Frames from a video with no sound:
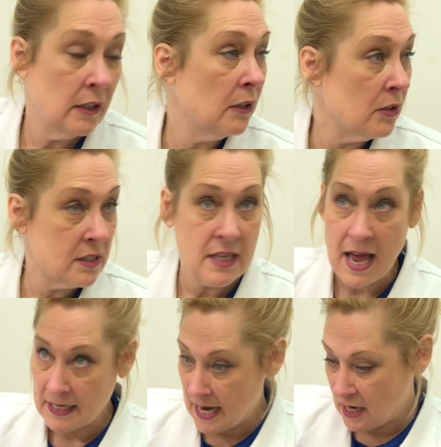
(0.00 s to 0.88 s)
It looks
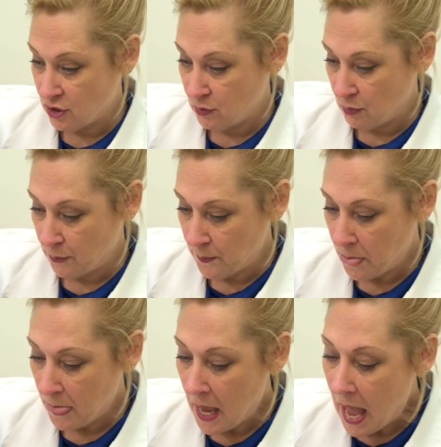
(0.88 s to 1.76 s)
that natural.
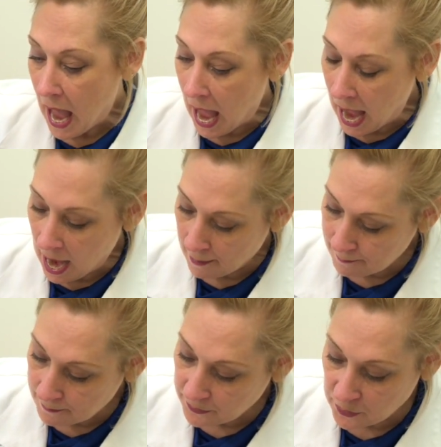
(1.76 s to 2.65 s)

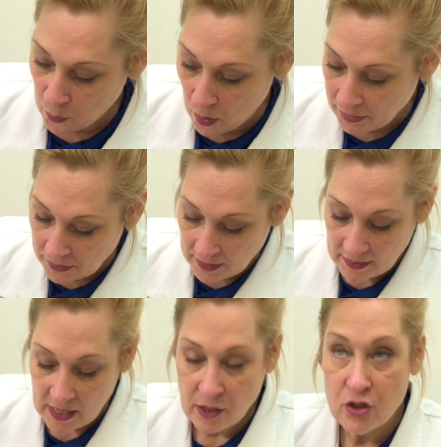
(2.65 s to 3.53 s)
The one thing
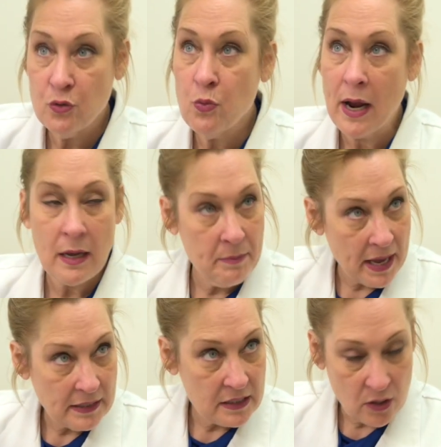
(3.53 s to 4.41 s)
that I do
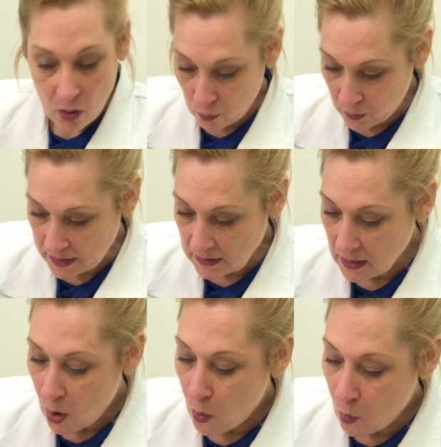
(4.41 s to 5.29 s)
recommend is always,
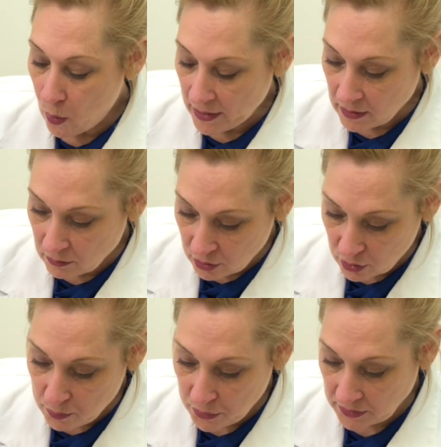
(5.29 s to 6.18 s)
when you
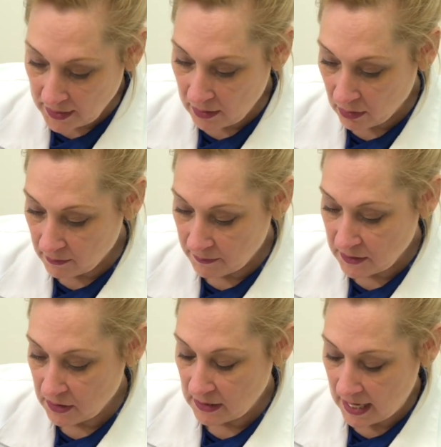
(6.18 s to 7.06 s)
do put that
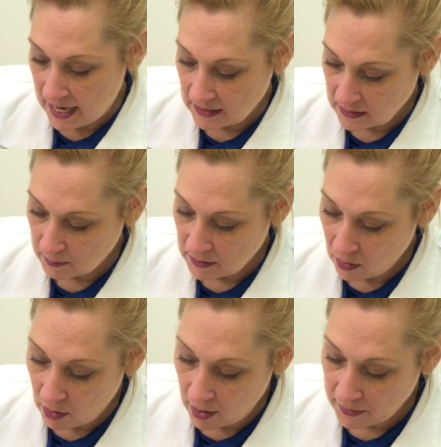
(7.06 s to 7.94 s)
artificial enhancement
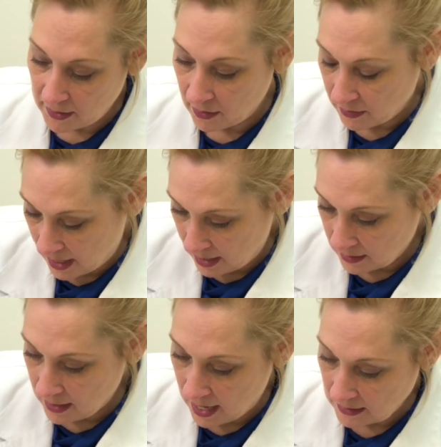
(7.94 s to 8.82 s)
on there,
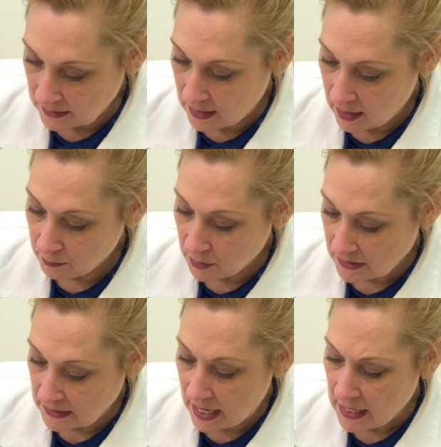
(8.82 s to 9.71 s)
that
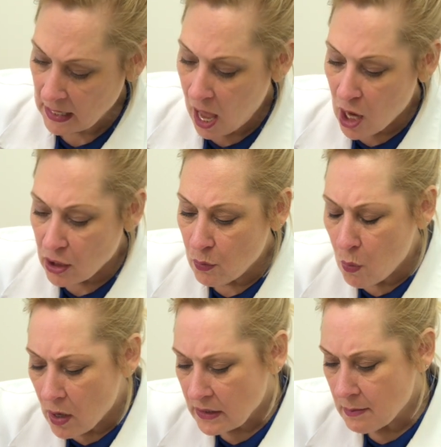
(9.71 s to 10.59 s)
prosthetic, you
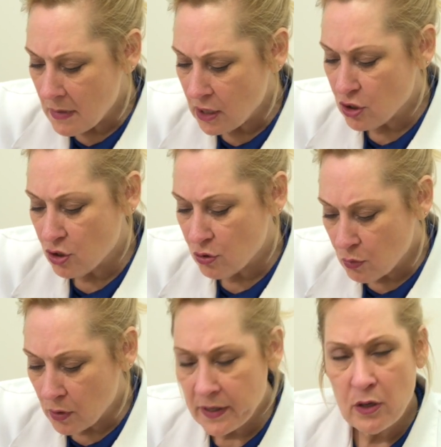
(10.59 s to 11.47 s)
want to make
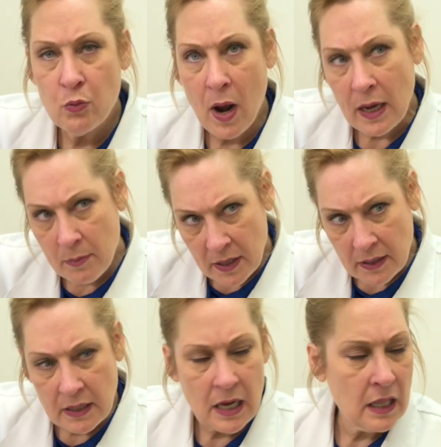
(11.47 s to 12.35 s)
sure that you recommend
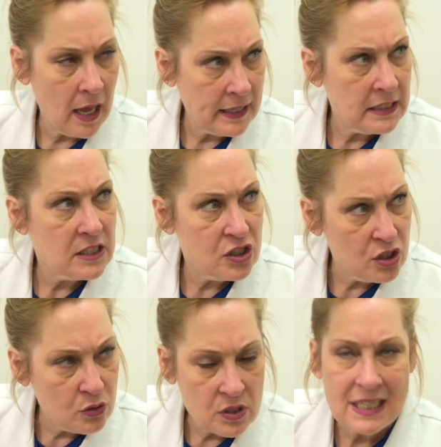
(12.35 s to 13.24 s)
that the client is
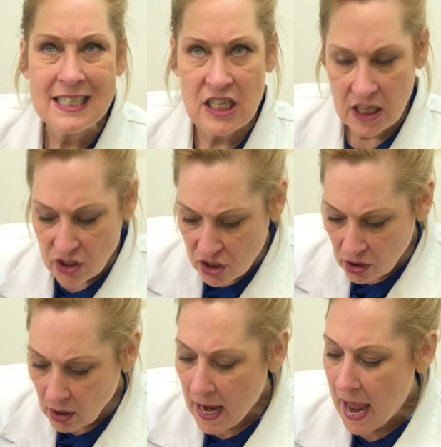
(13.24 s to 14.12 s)
using
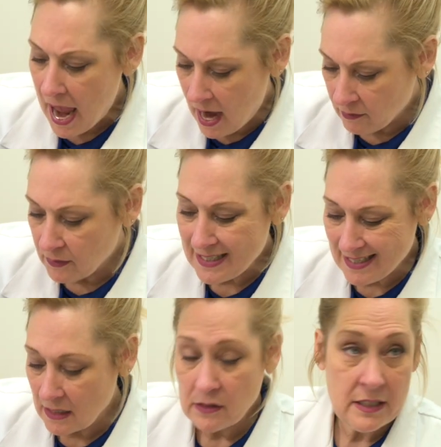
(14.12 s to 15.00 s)
tincture every
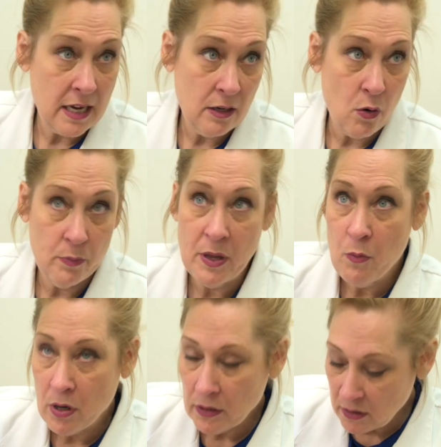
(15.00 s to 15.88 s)
single day at home. They
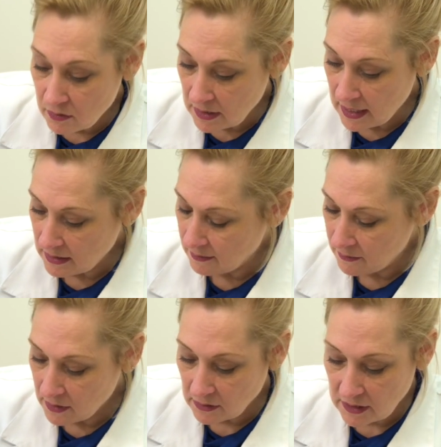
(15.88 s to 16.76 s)
want to use an
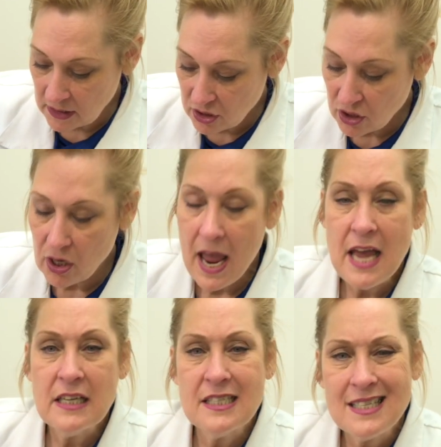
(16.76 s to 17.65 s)
antifungal tincture
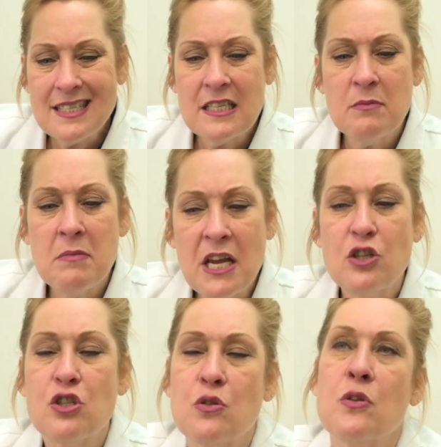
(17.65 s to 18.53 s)
just to make
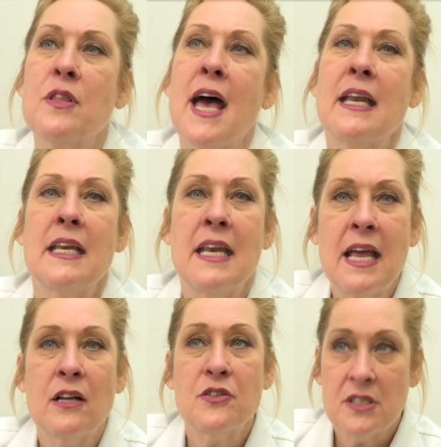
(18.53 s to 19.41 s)
sure that
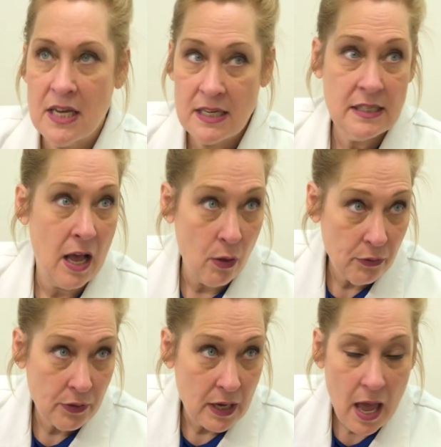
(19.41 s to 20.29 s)
nail stays
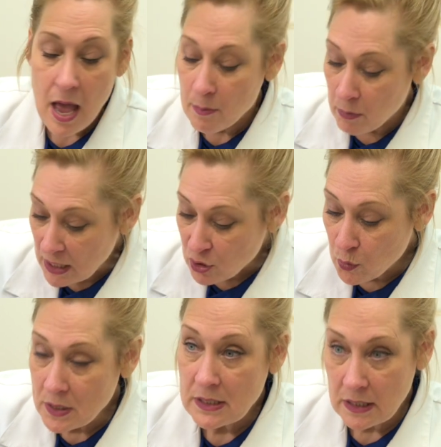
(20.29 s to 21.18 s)
healthy. My
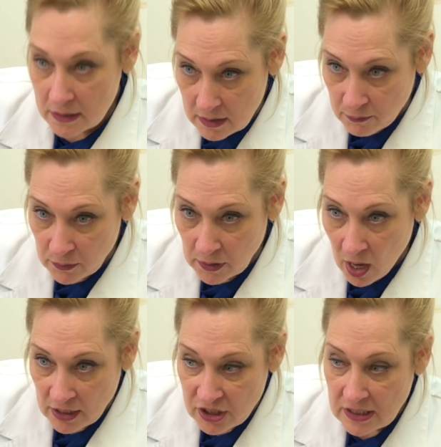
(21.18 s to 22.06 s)
choice is the
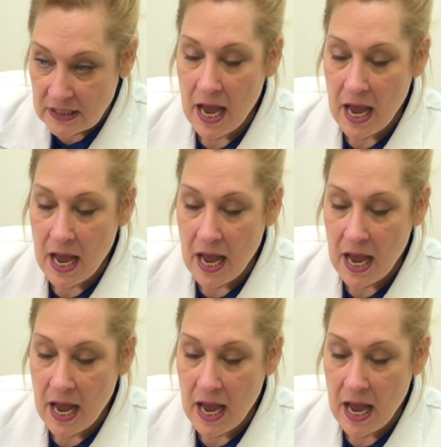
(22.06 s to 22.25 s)
Footlogics.